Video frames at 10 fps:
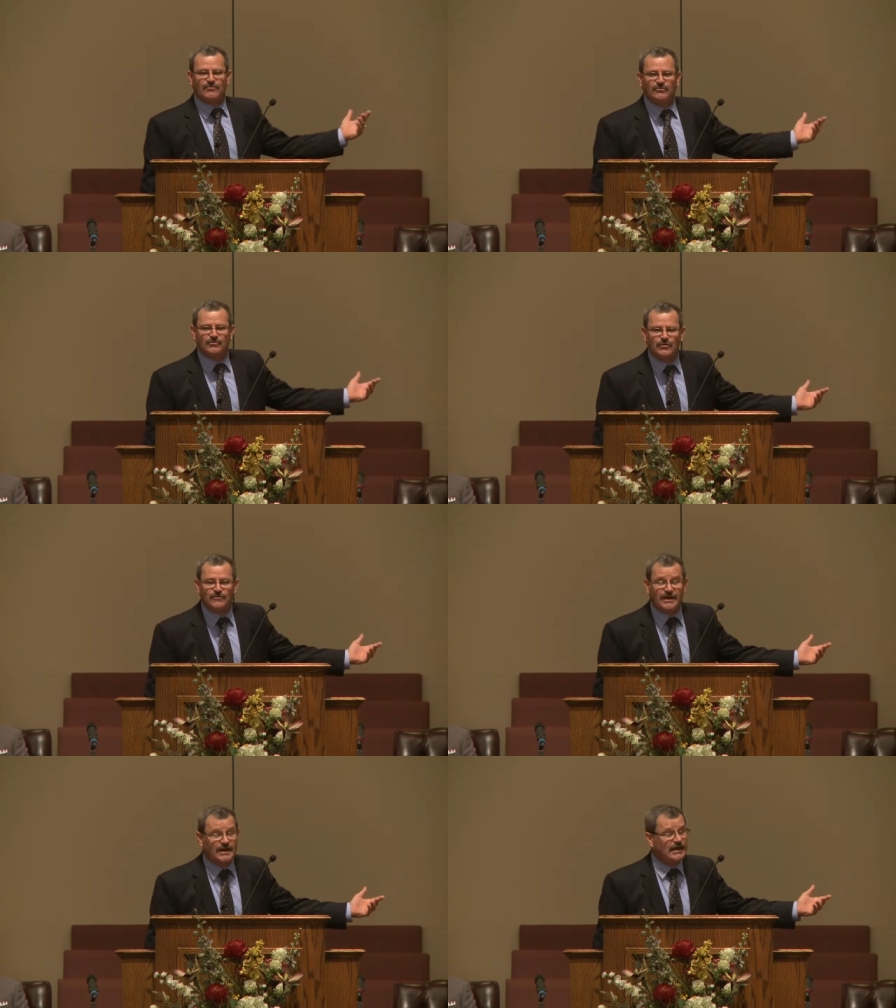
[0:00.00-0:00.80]
on
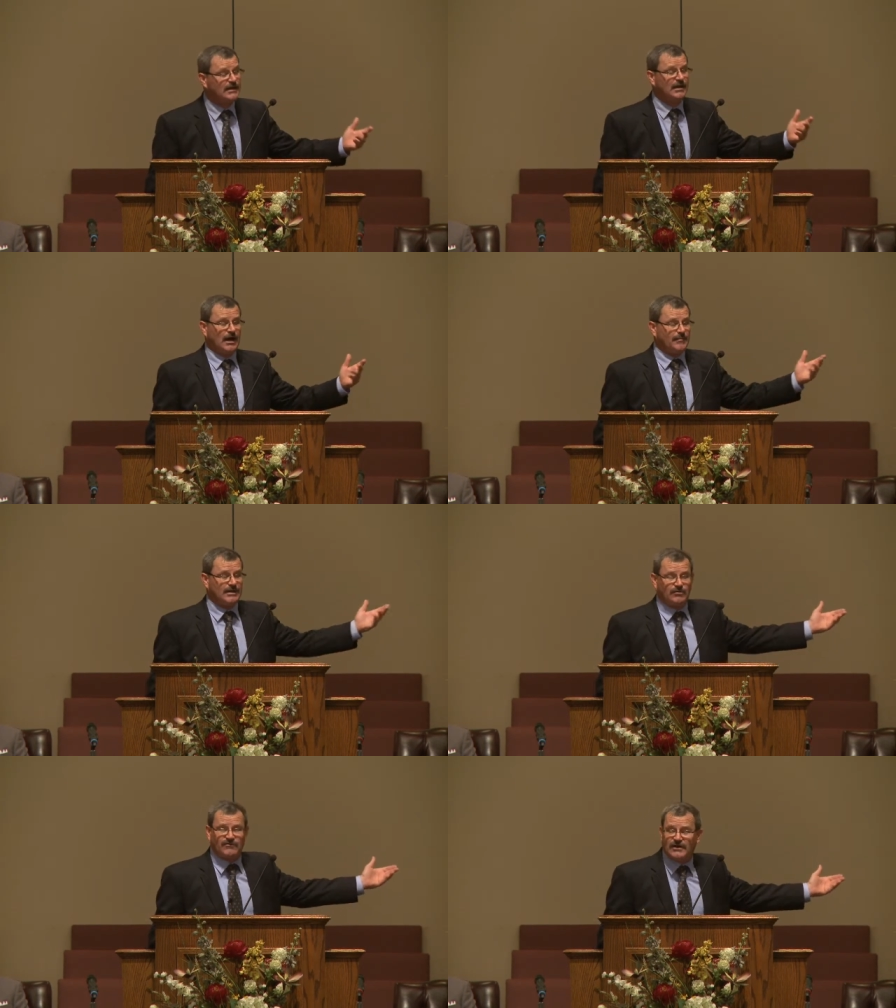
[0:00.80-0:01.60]

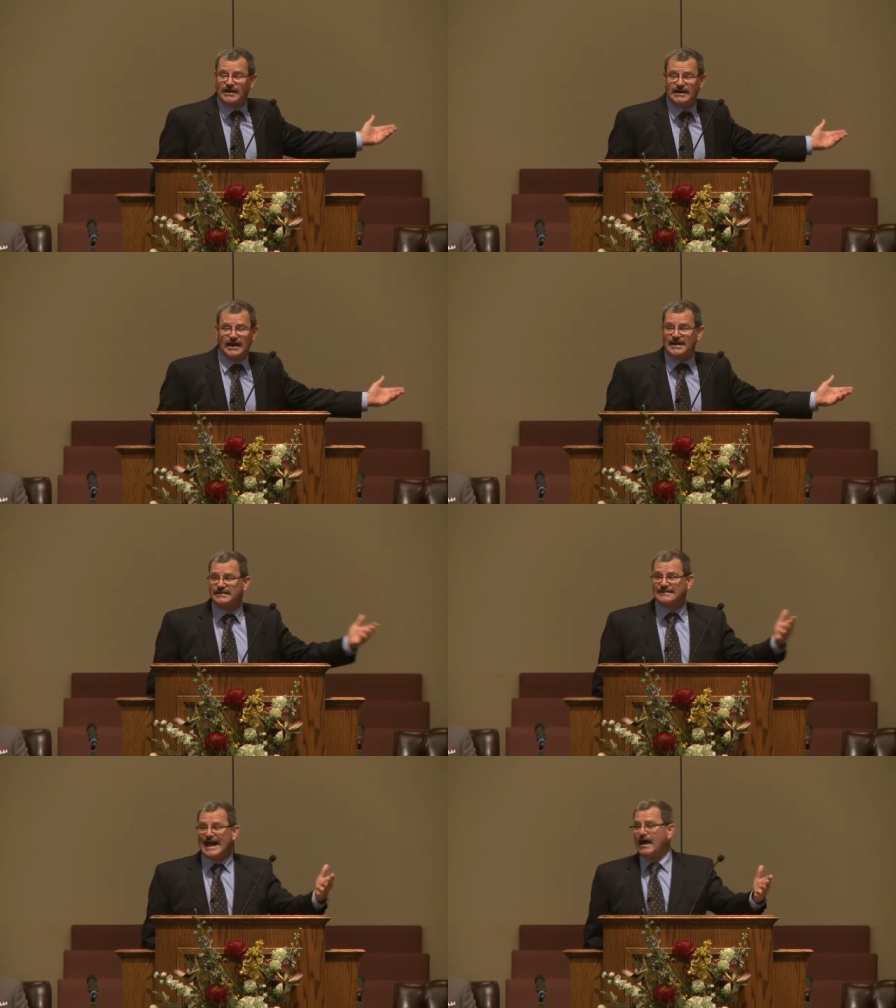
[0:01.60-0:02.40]
on Sunday night. He
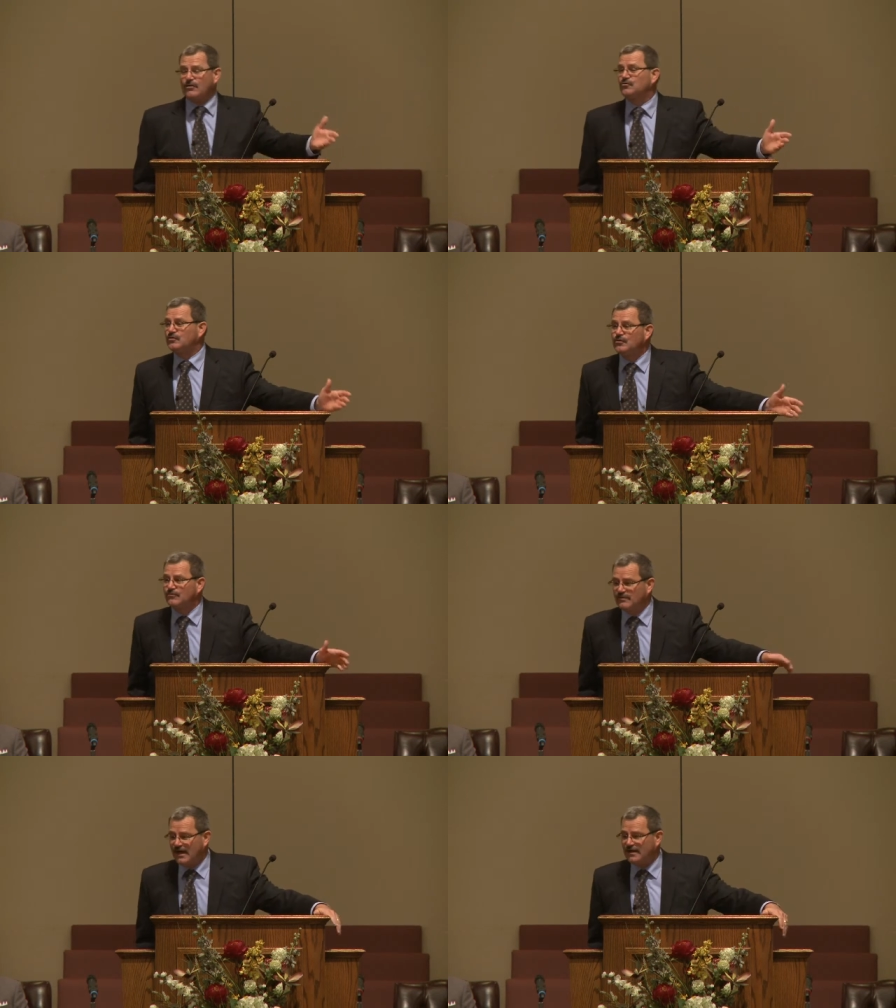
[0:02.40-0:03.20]
died on
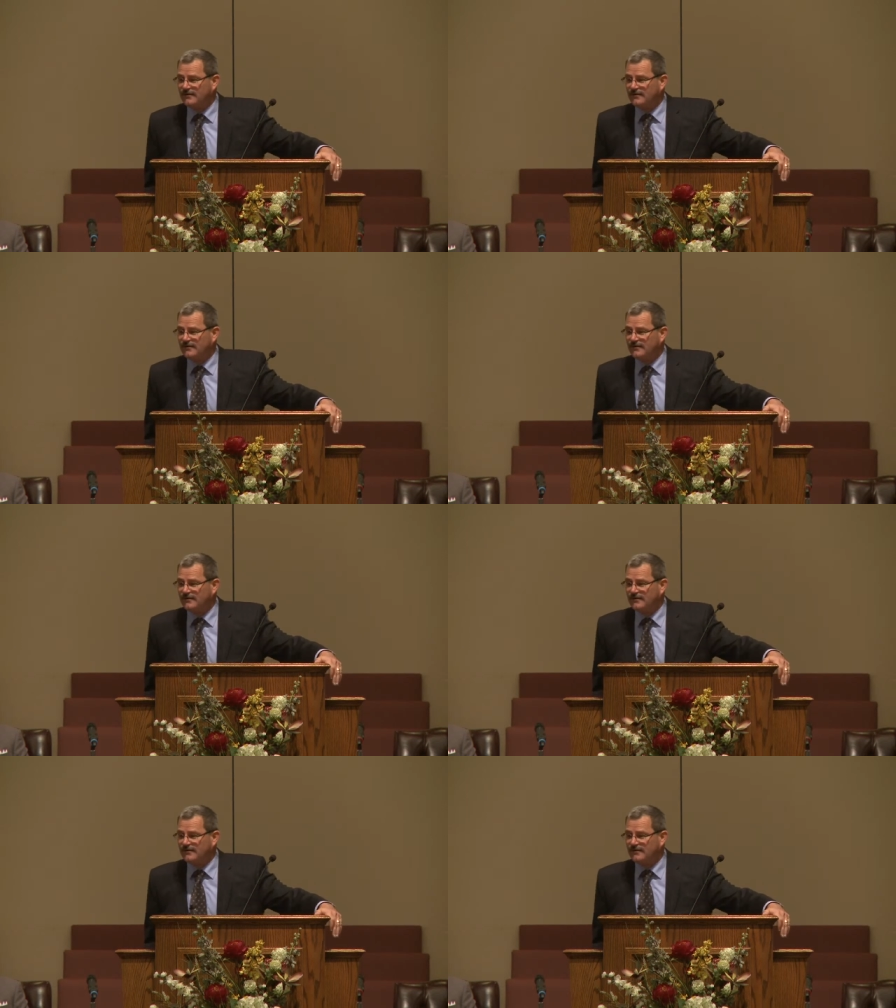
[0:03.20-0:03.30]
Tuesday.